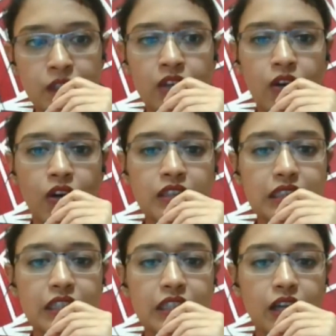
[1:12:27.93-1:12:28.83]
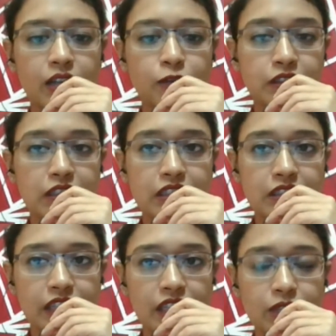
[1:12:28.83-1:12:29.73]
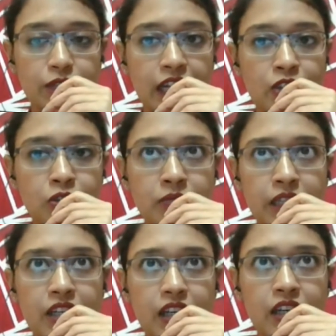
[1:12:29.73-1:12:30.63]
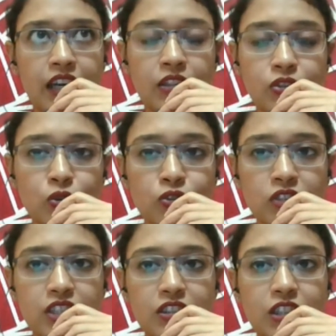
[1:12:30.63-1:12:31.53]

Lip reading: Honestly, at a physical scale, if I had to make an association,